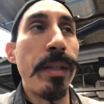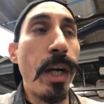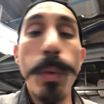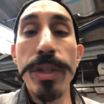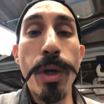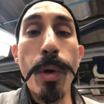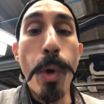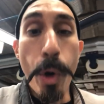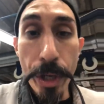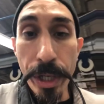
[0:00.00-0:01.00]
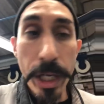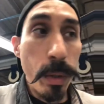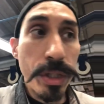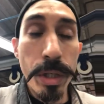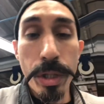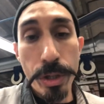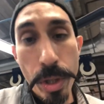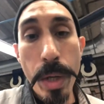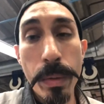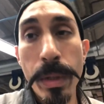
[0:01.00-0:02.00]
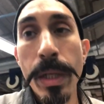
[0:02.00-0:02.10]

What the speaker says: There was no order. There was no control.